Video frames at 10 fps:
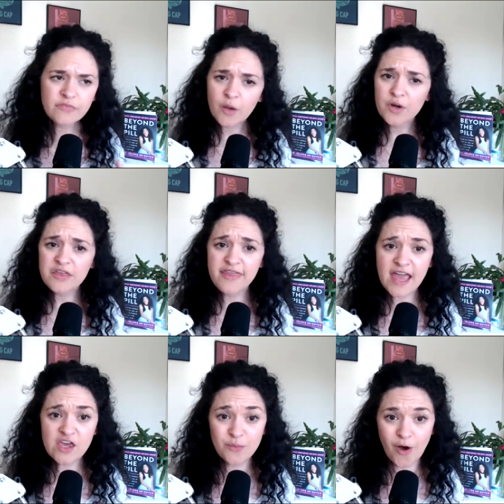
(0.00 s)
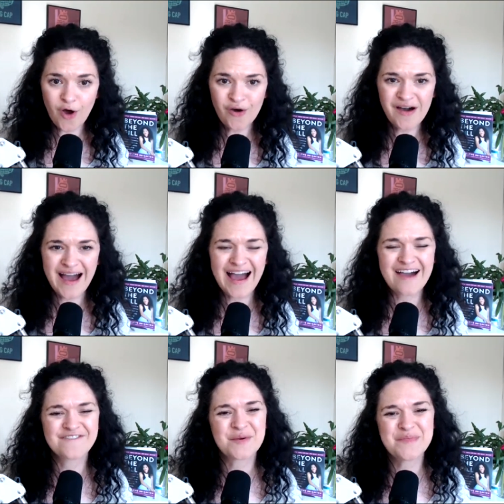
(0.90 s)
I want to thank you all
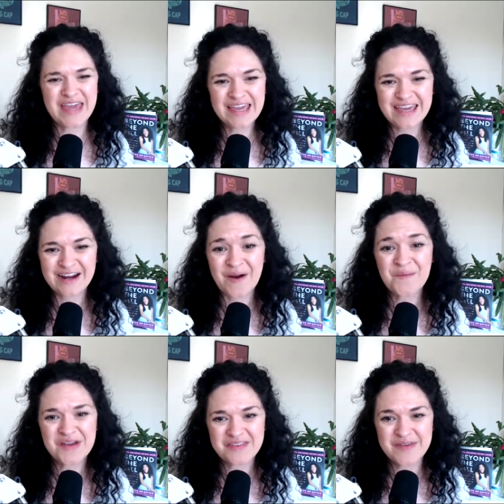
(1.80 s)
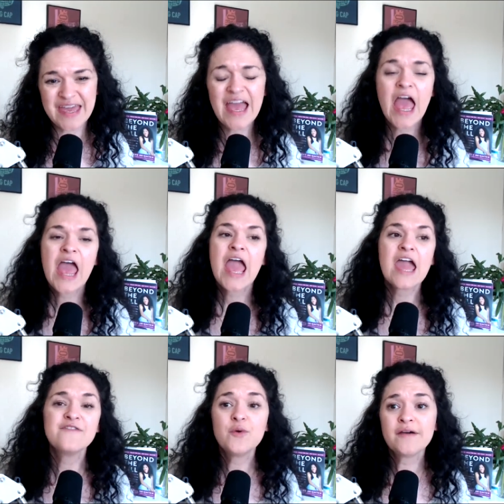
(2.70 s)
for being here with me.
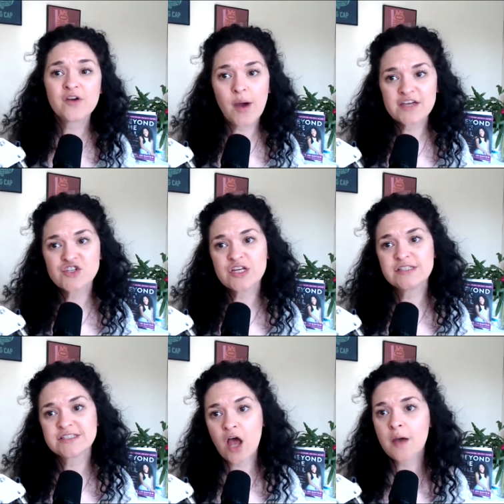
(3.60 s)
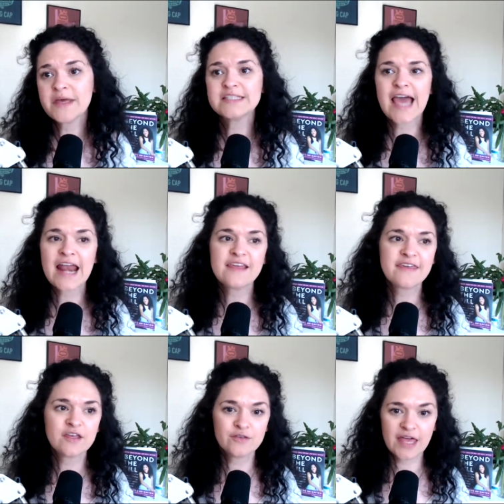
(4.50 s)
If you have questions, comments,
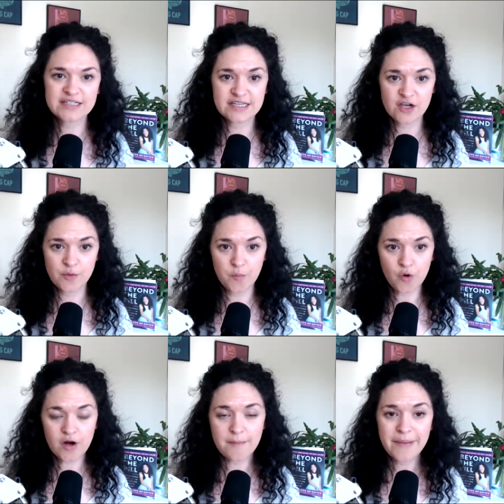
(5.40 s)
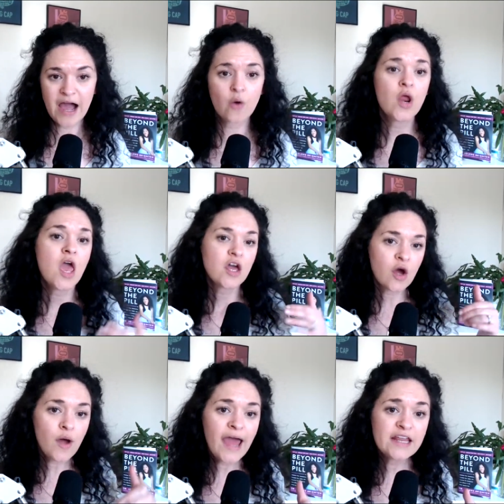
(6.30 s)
anything you'd like to hear more about,
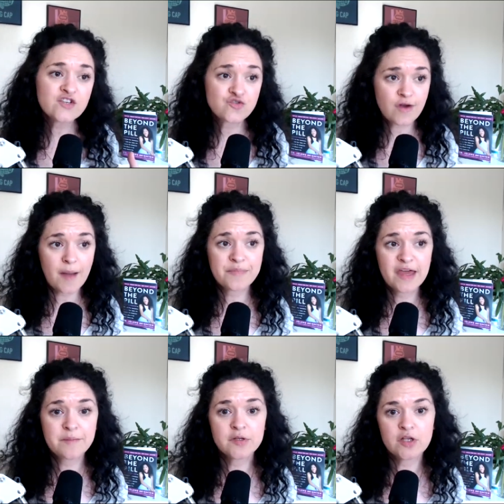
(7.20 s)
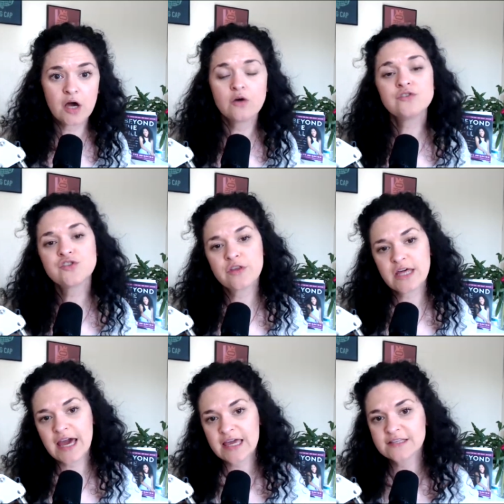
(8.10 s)
go ahead and drop them below so
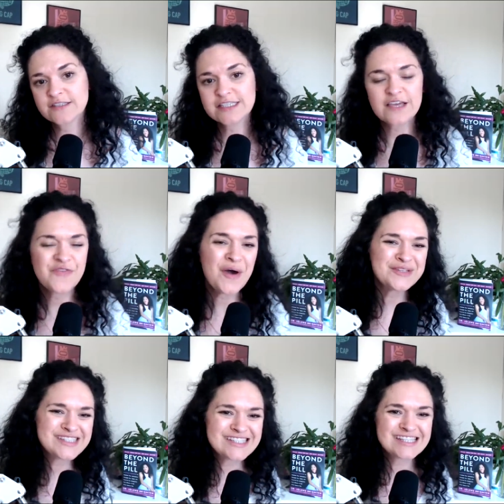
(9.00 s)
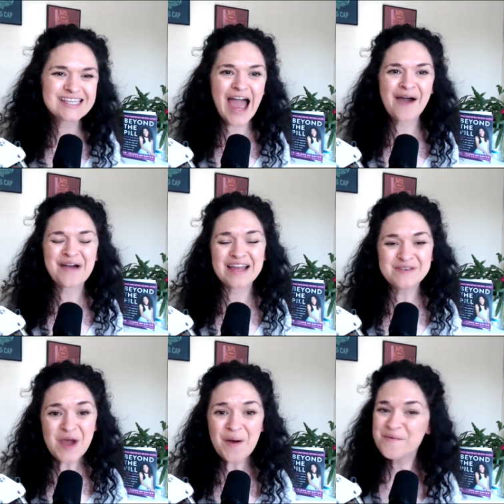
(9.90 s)
that I can see those. This is how I
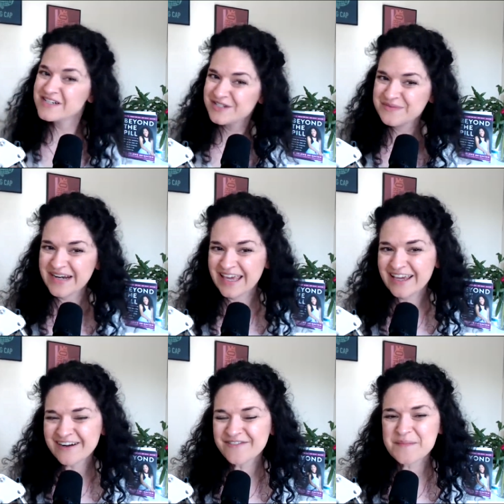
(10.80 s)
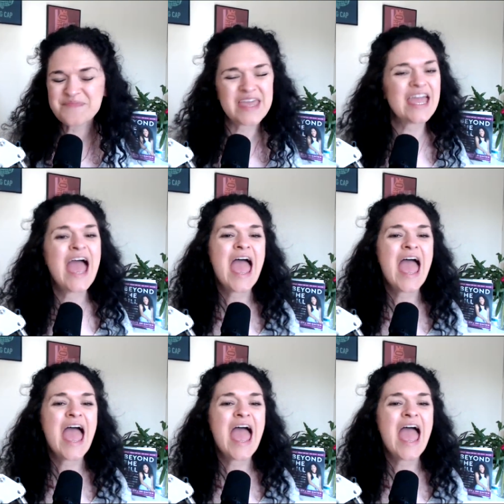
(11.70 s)
know what you want to hear from me